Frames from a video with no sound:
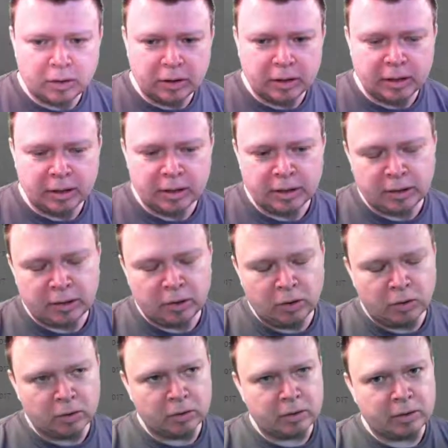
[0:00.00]
is
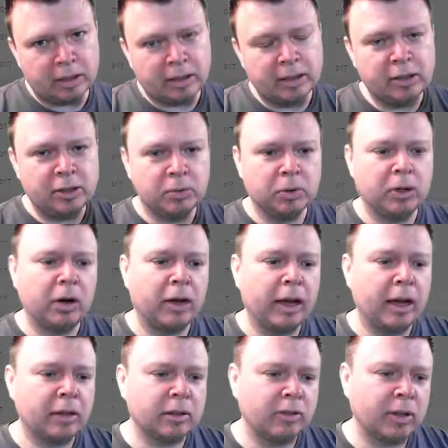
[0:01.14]
your technician would go
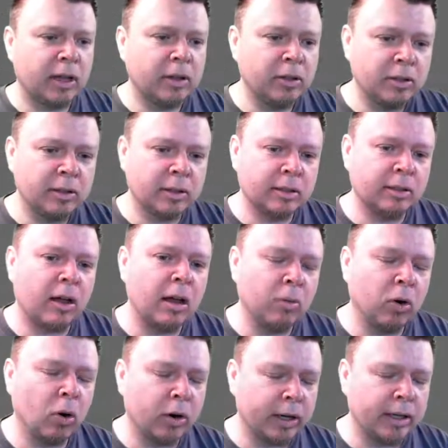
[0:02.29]
out, if they use the time
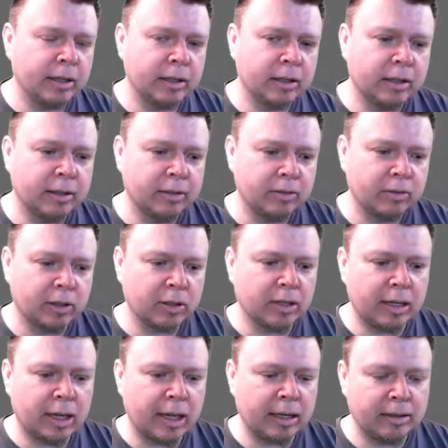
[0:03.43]
logging
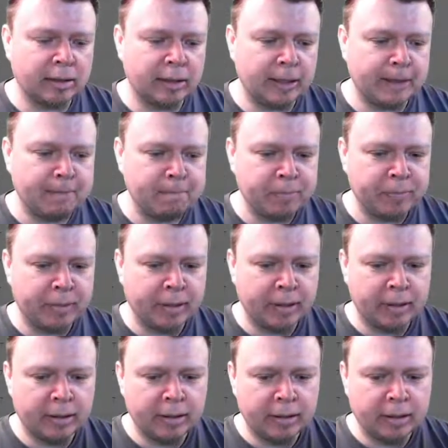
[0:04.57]
functionality,
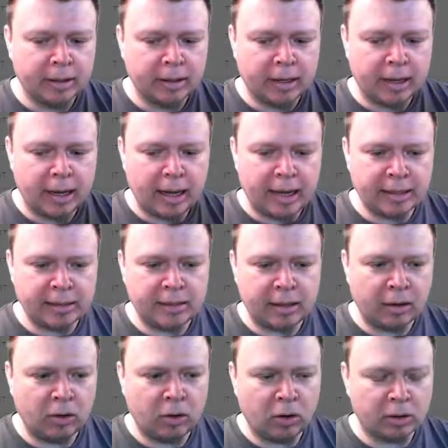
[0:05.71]
as they
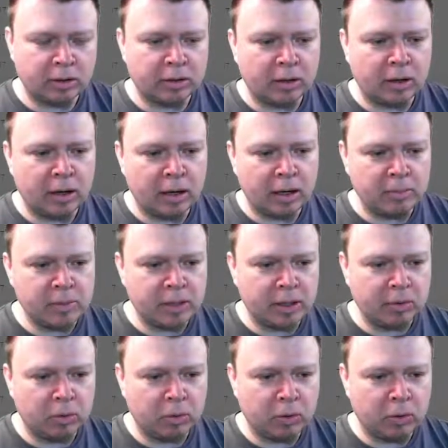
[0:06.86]
log the times,
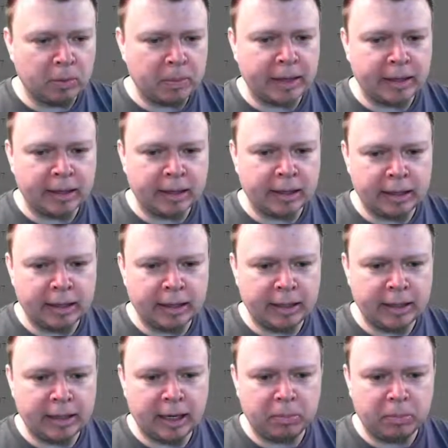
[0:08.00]
it will automatically
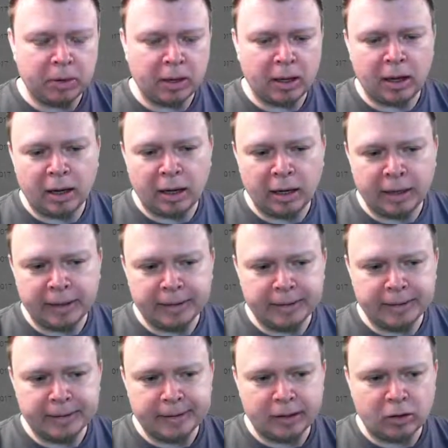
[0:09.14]
apply
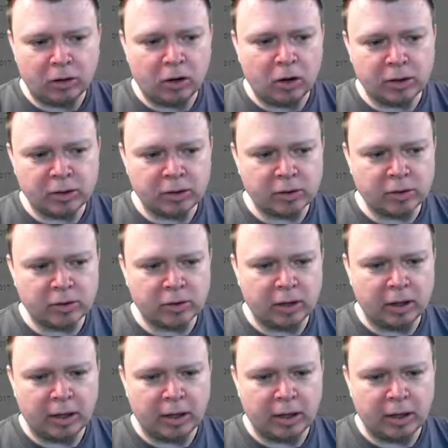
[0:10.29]
a cost